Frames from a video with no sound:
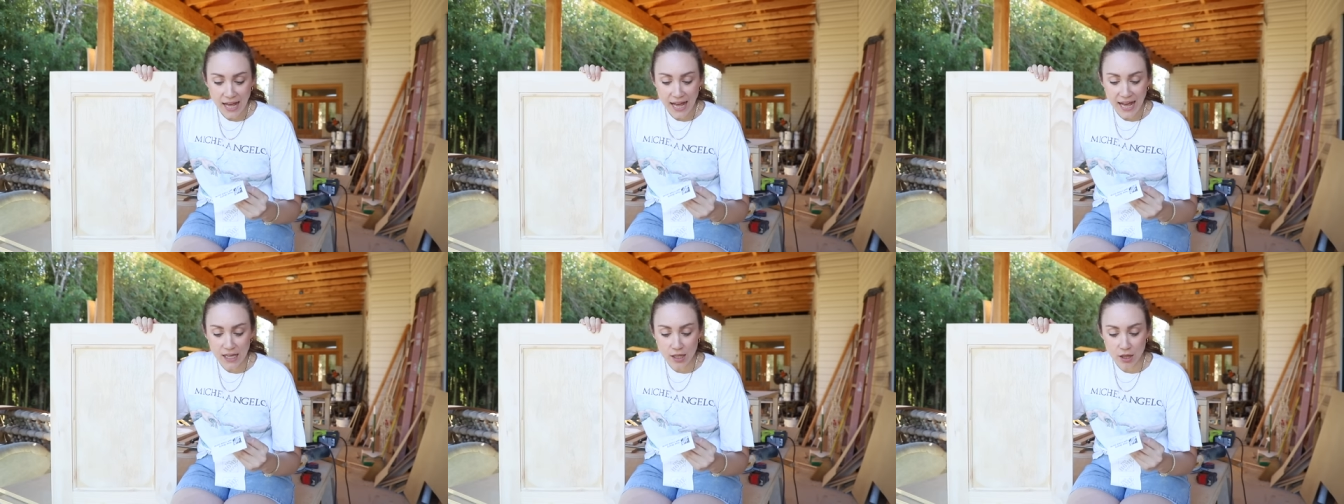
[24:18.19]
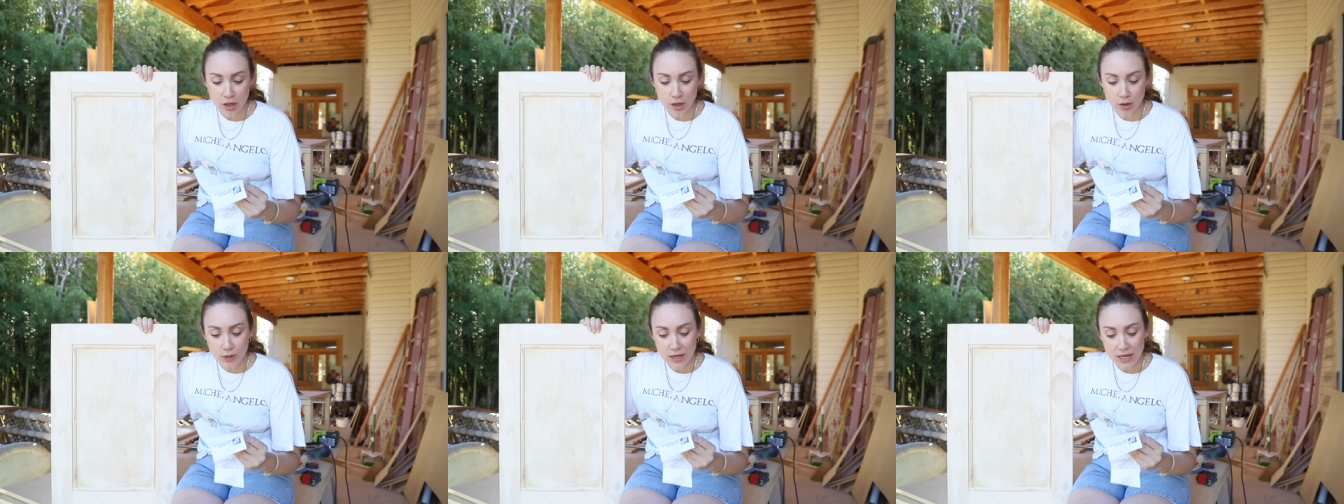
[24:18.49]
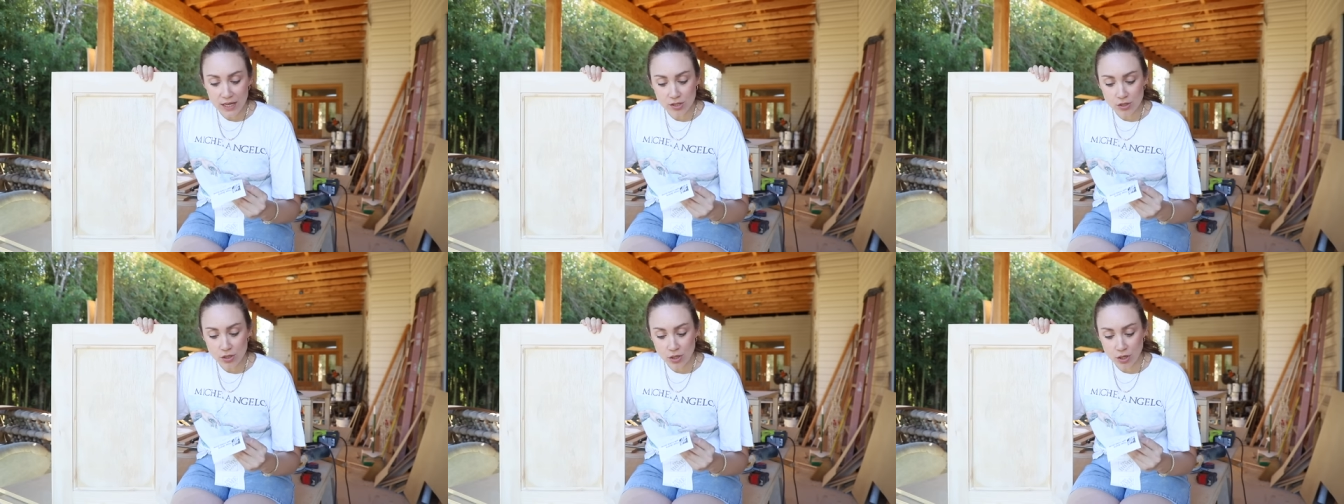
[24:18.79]
at three
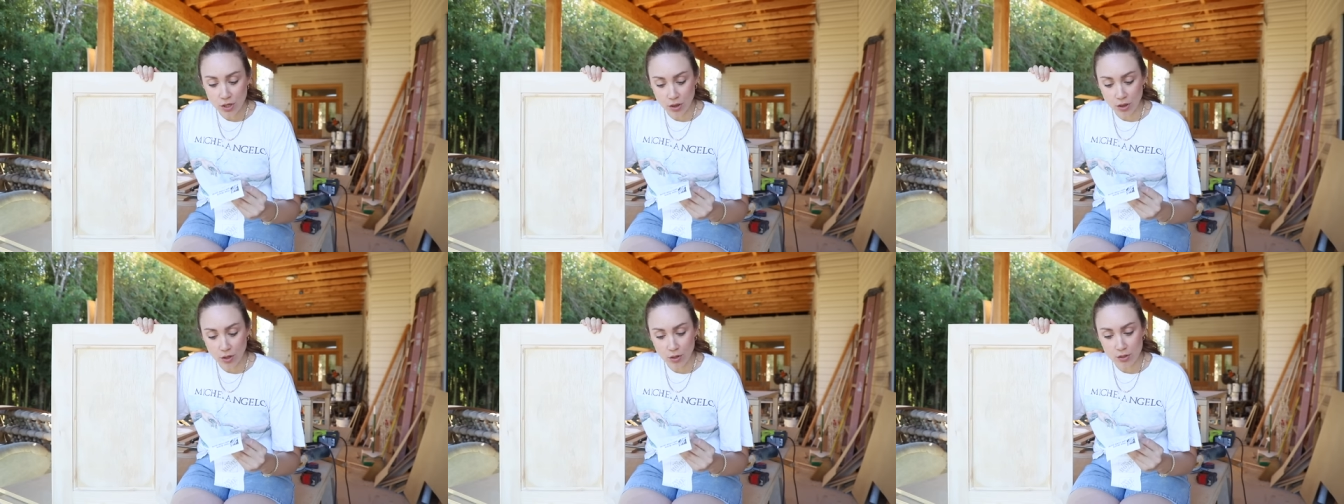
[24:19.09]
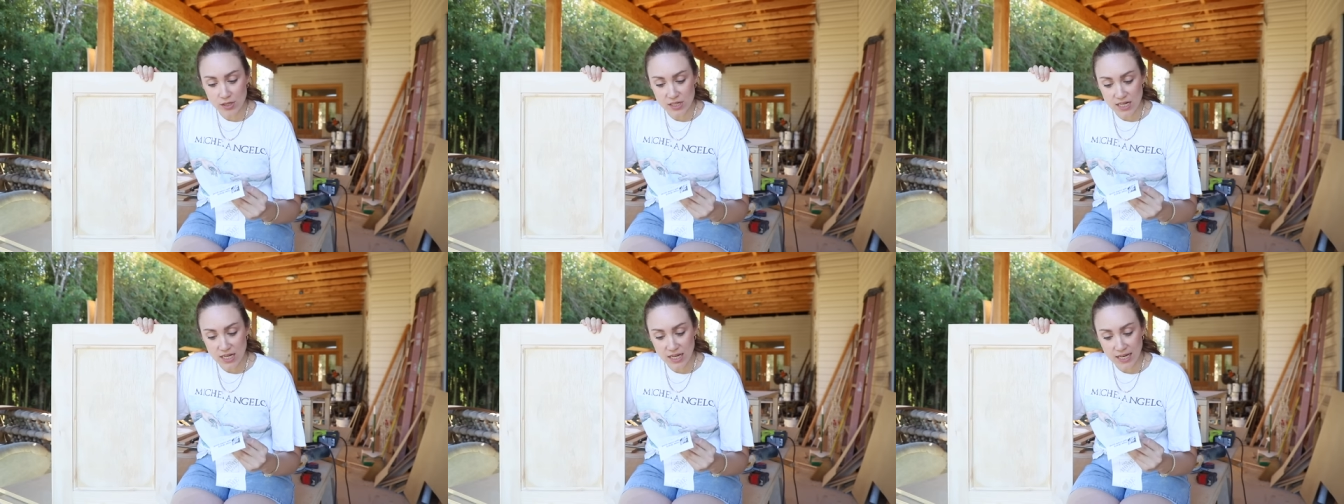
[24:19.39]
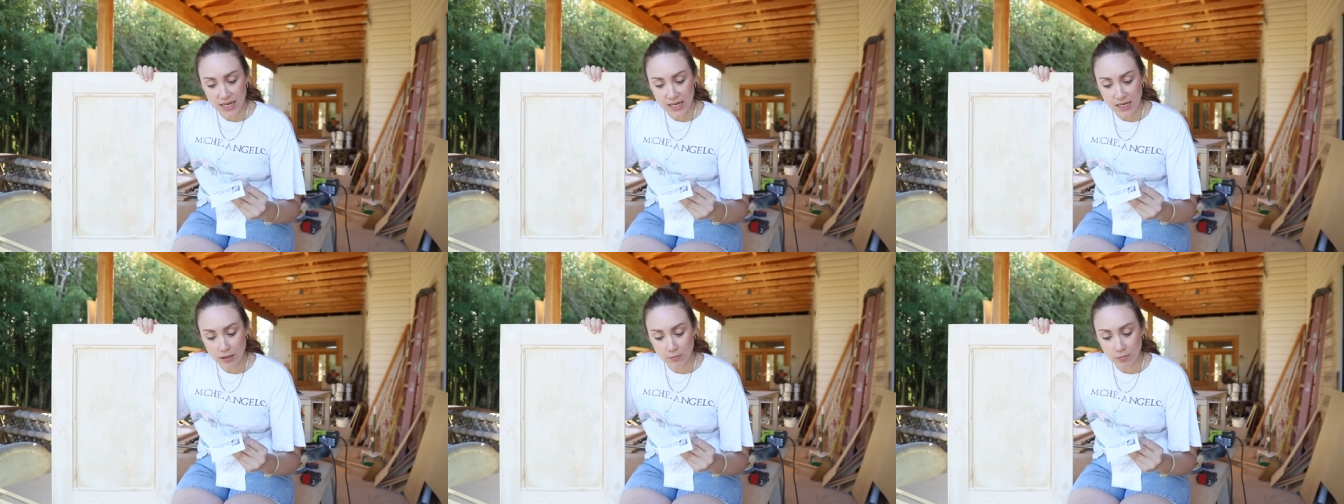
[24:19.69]
hundred
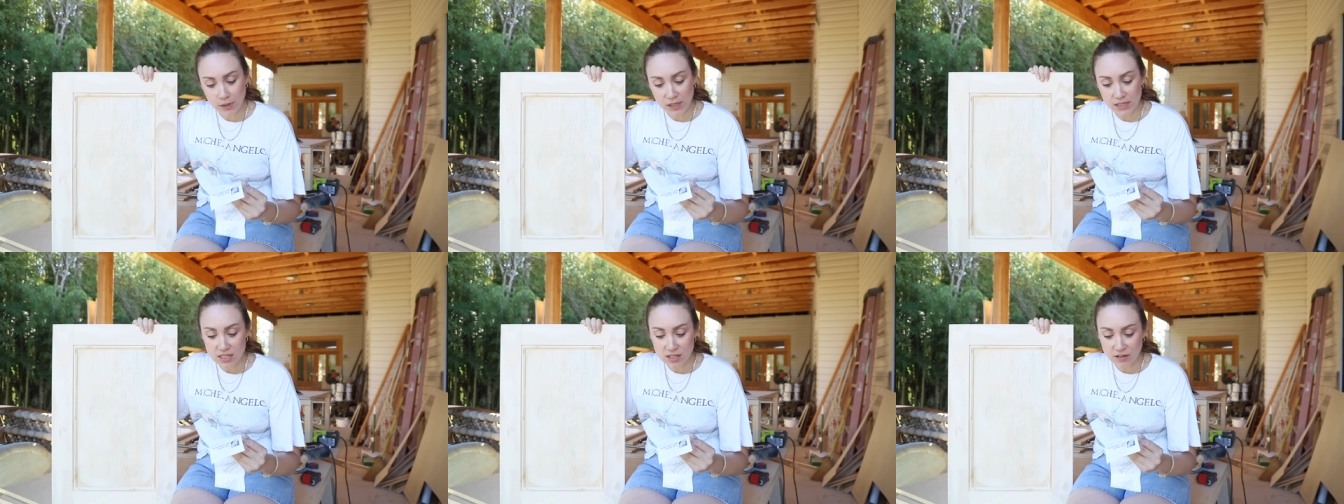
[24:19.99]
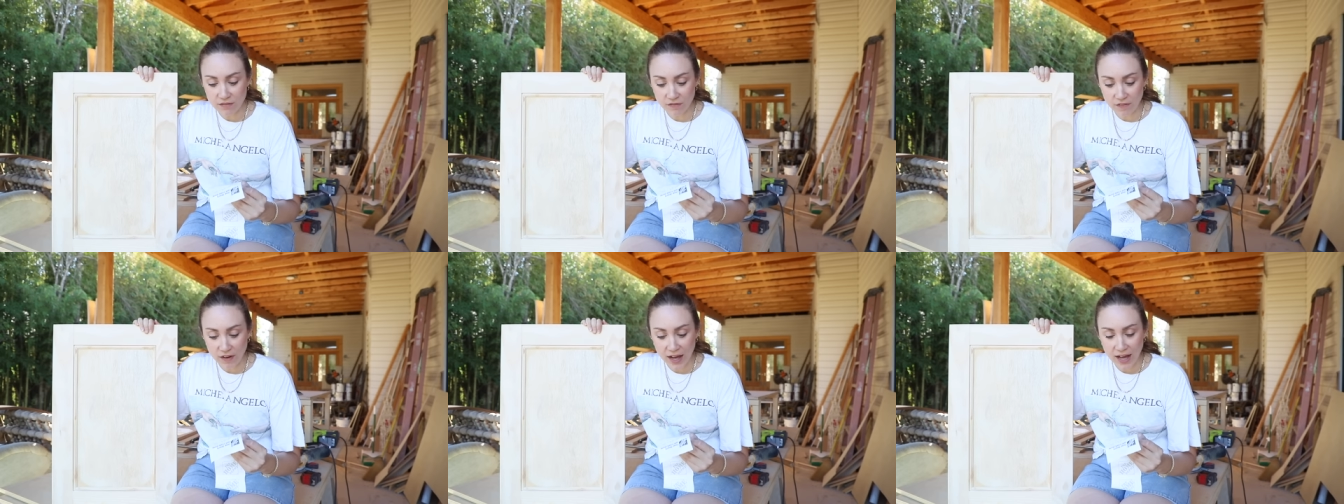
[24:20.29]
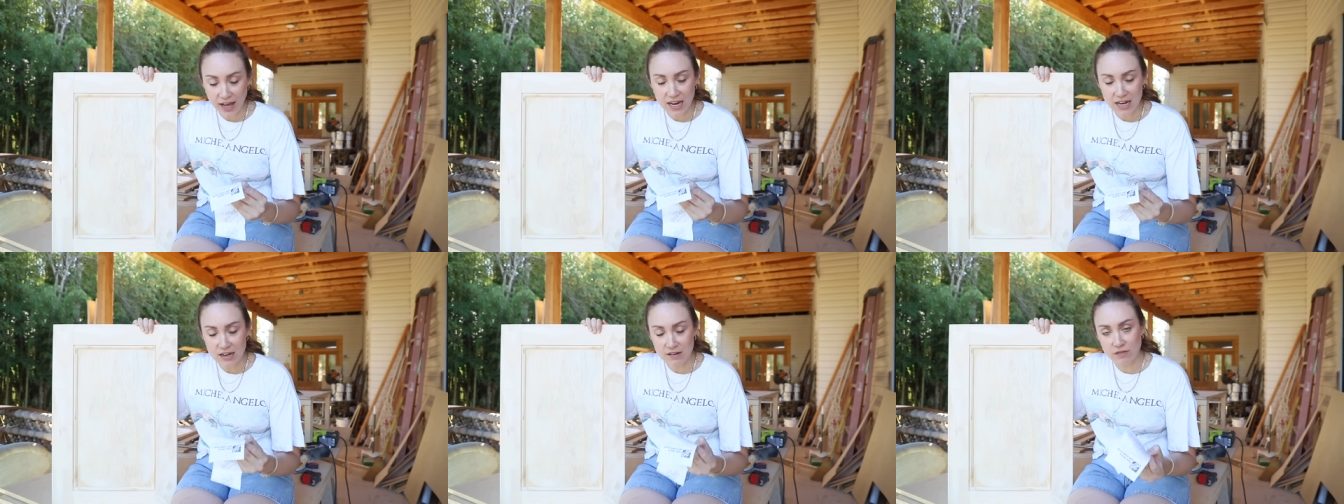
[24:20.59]
thirteen plus the
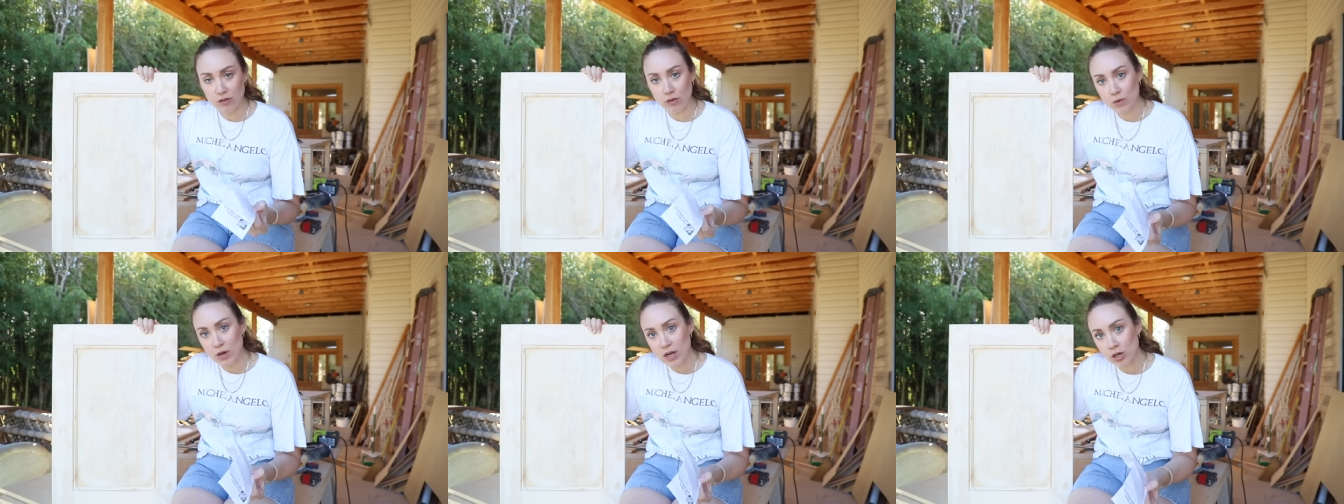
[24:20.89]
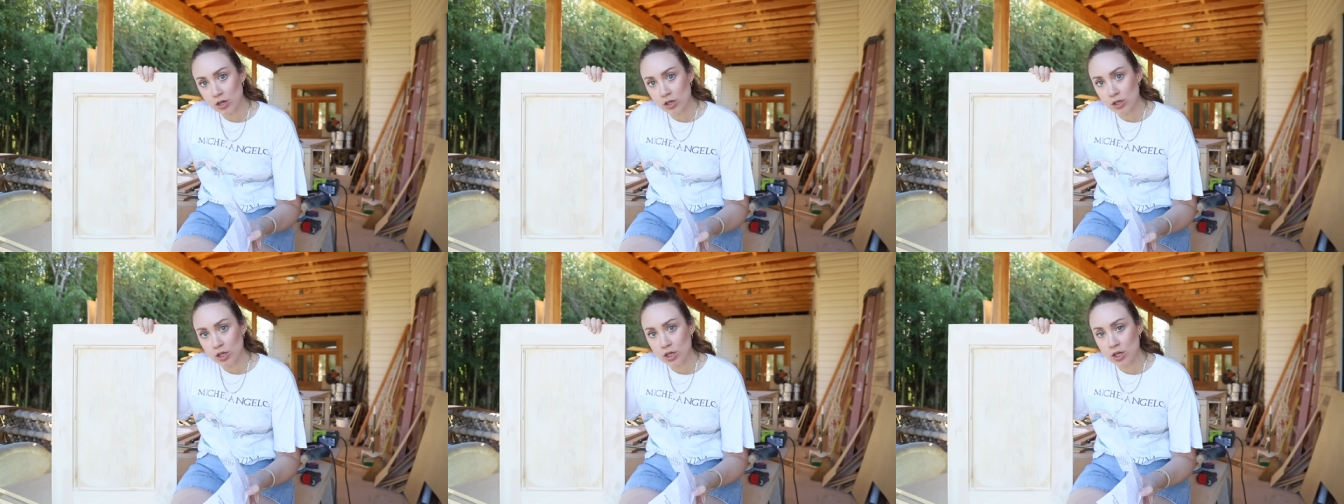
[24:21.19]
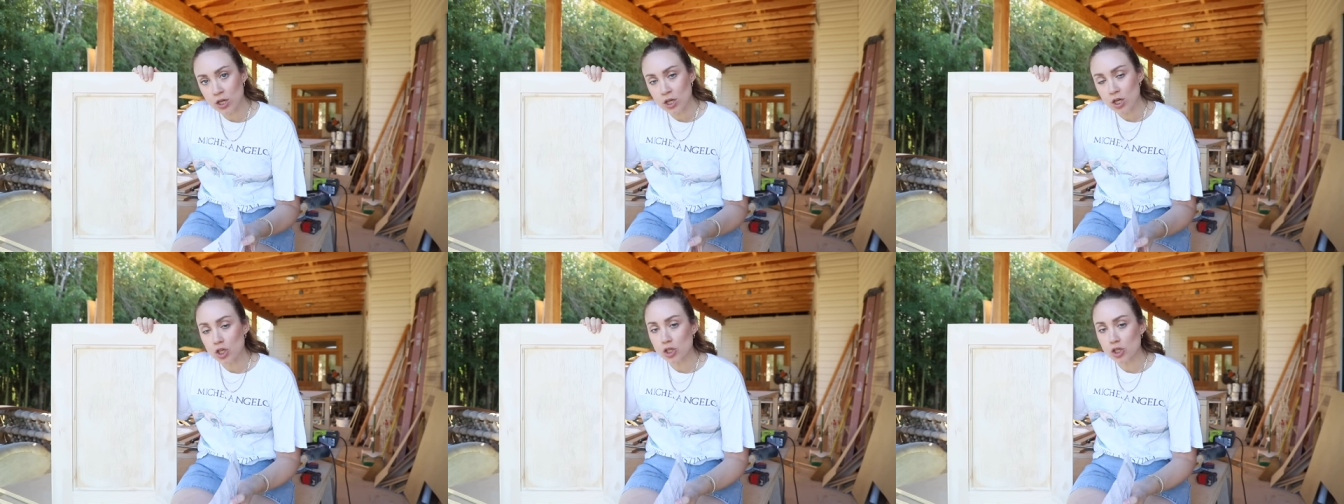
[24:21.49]
five, three hundred